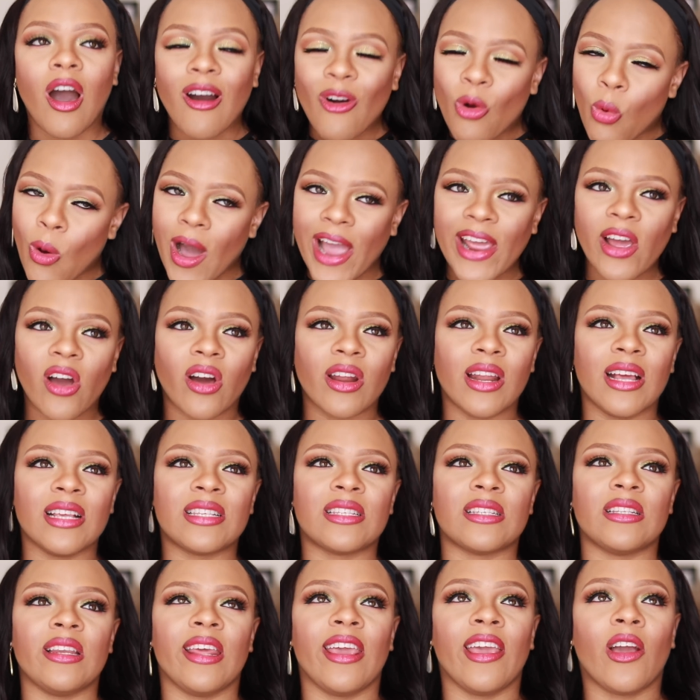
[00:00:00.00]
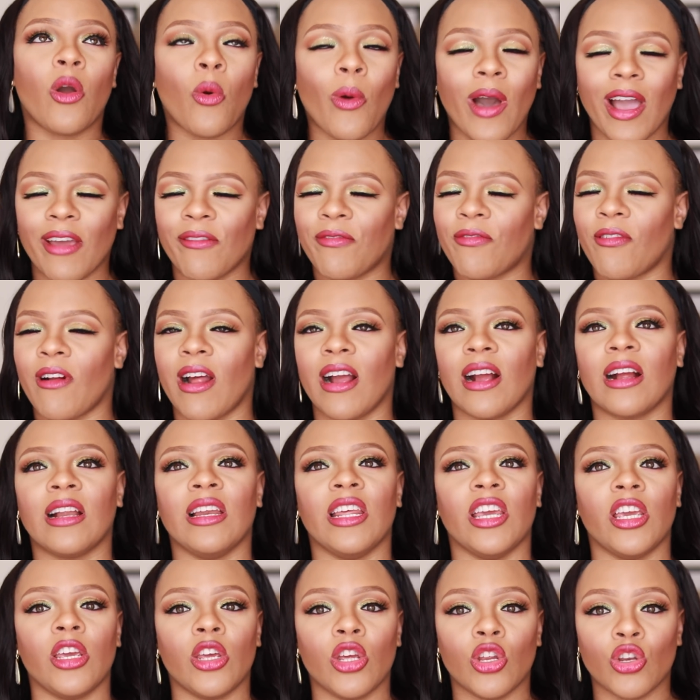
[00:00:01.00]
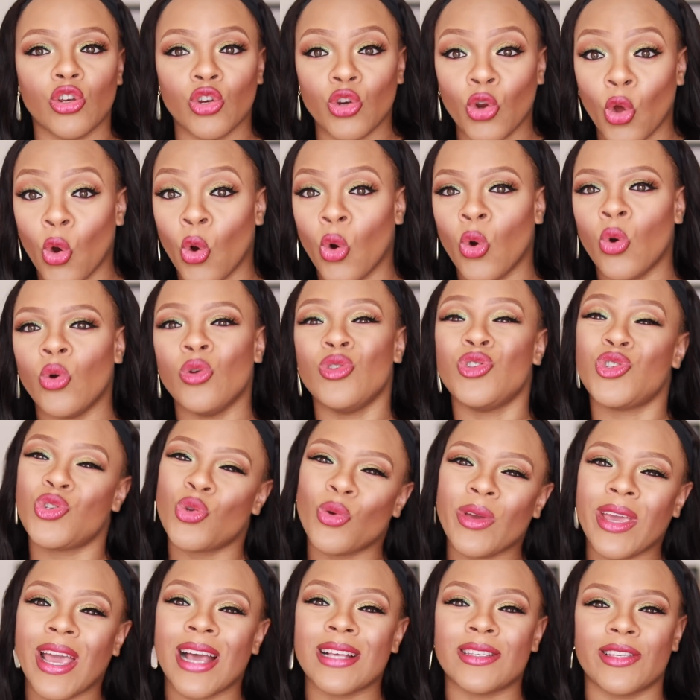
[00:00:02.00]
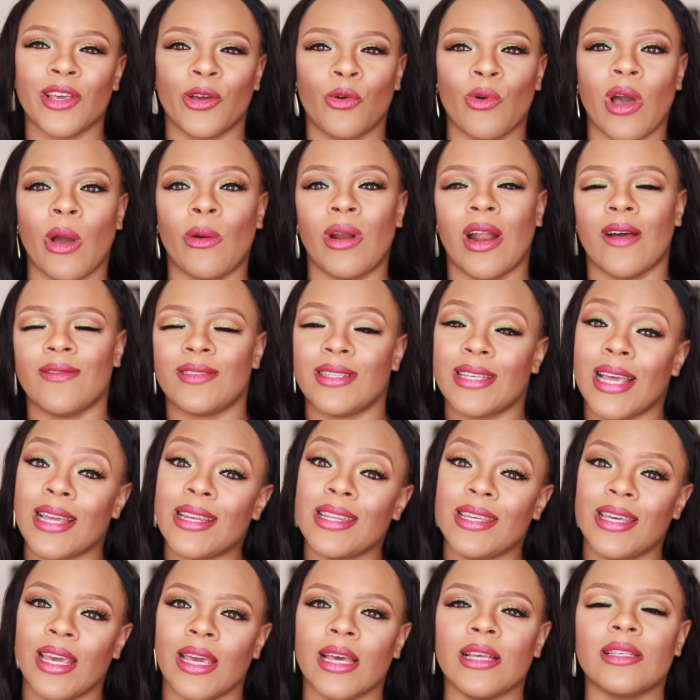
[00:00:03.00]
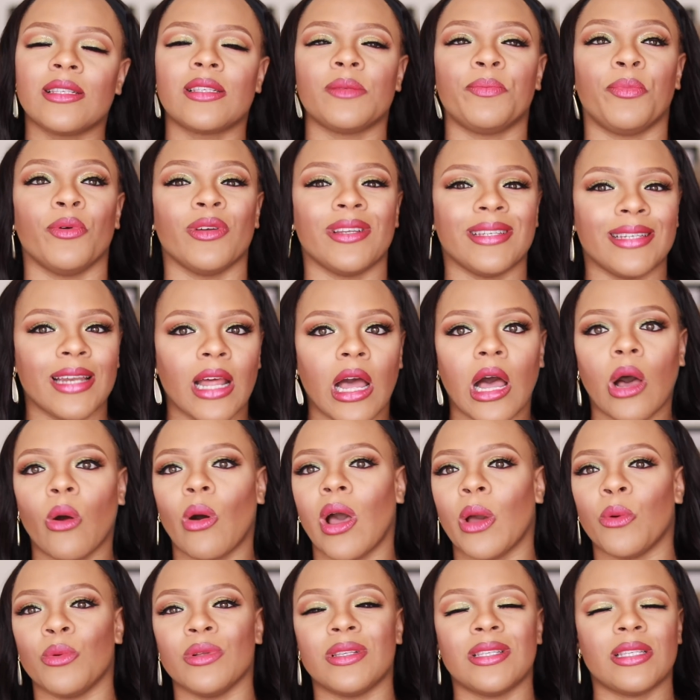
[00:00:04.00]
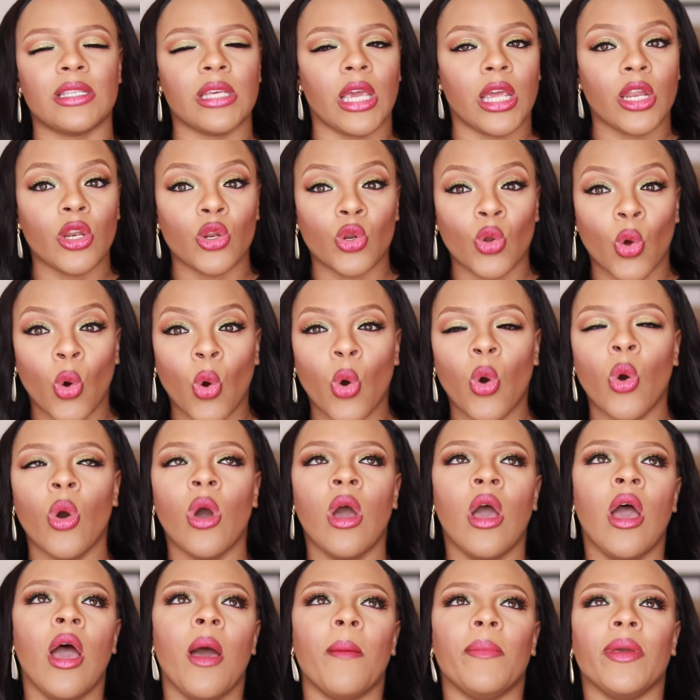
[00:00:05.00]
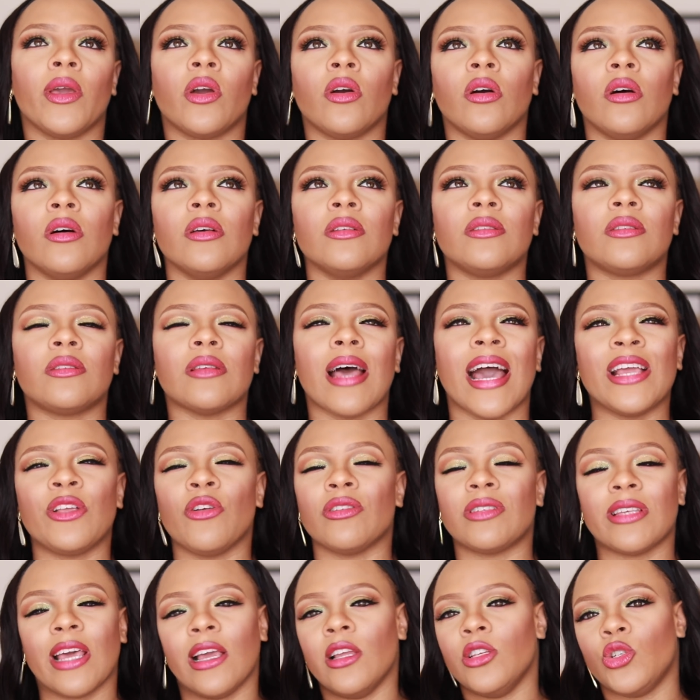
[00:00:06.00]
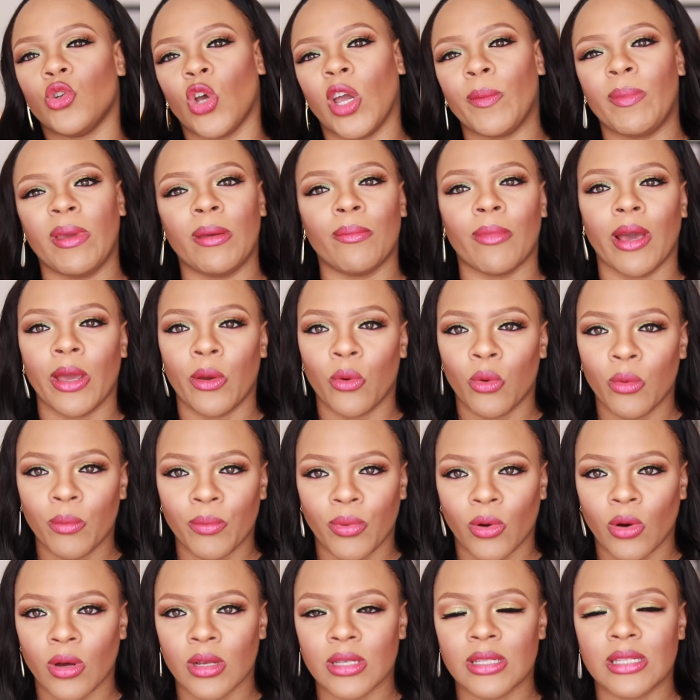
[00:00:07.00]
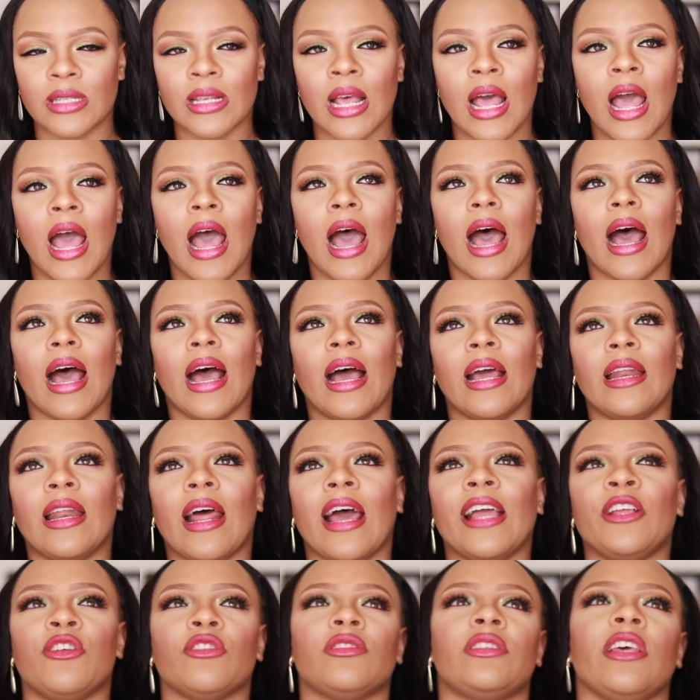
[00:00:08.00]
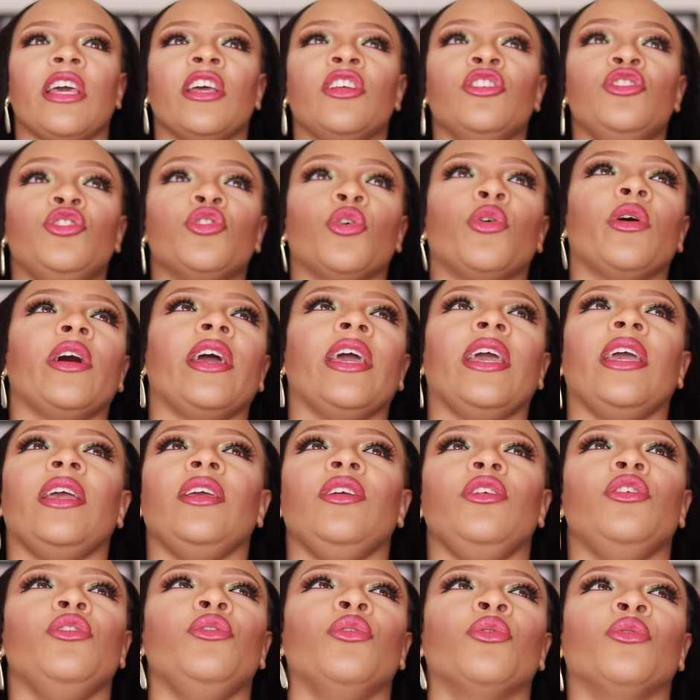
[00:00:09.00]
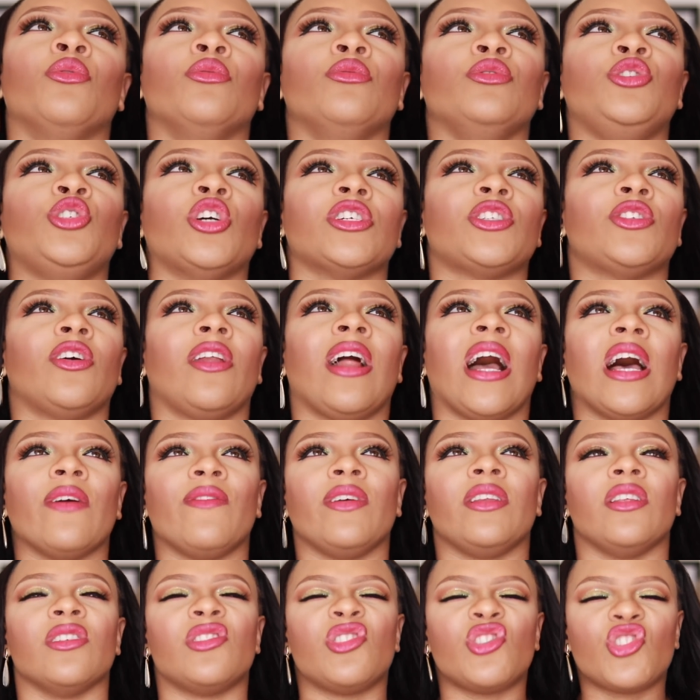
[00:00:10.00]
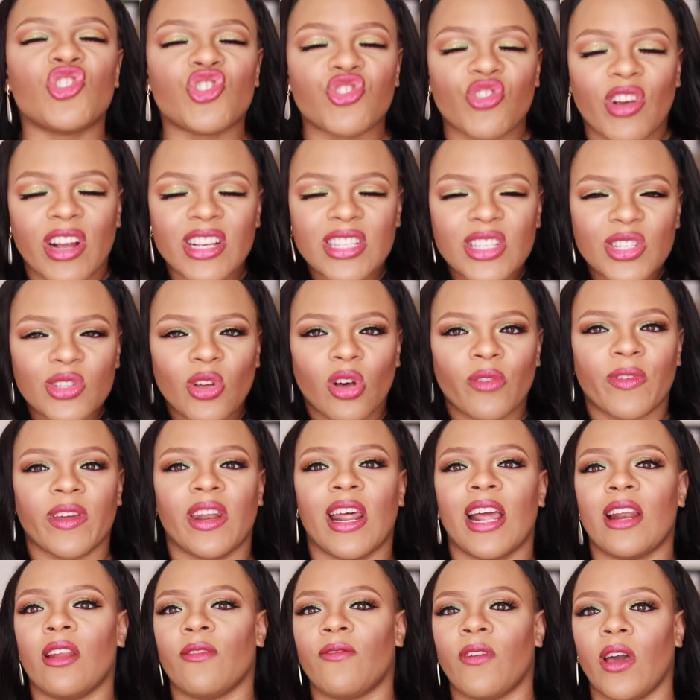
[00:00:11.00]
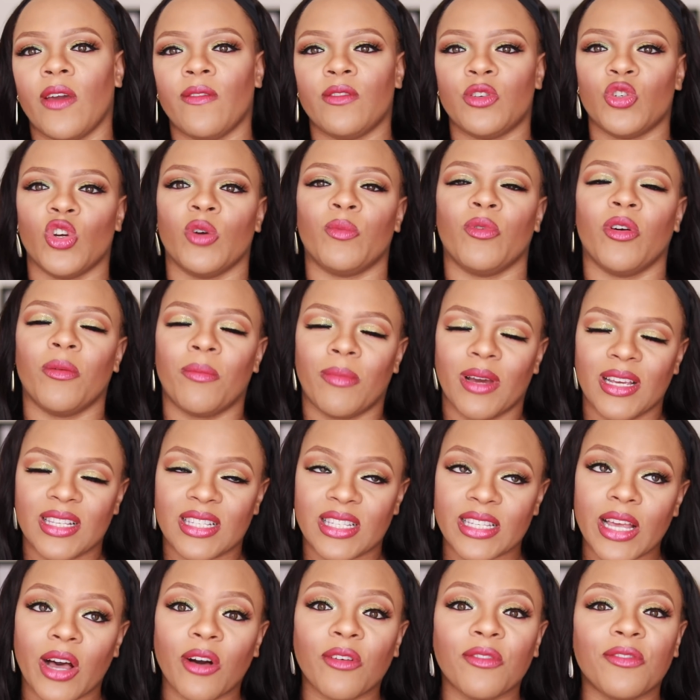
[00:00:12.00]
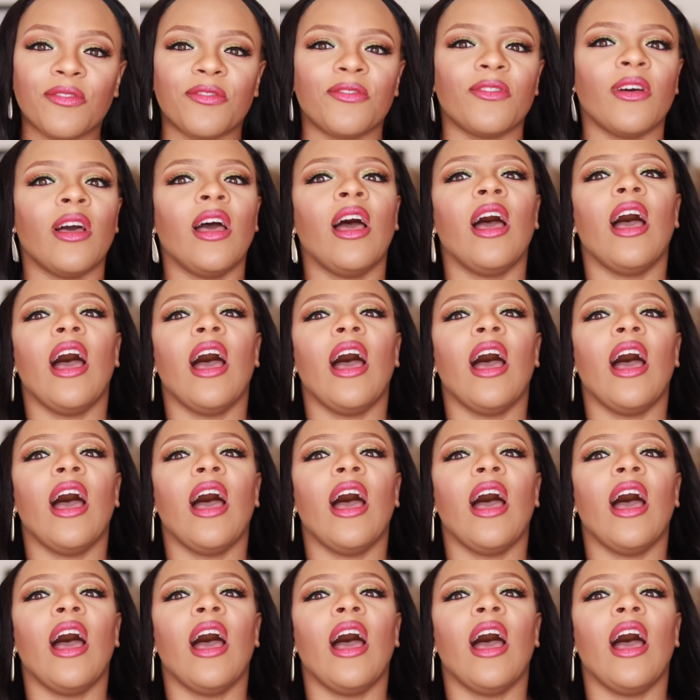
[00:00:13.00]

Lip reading: Quite honestly, quite frankly, no. 2 years ago, I would have said yes, but now I would say no, because I just enjoy being my own boss, and I just enjoy, you know, just not having the stress of a 9-to-5 job on myself.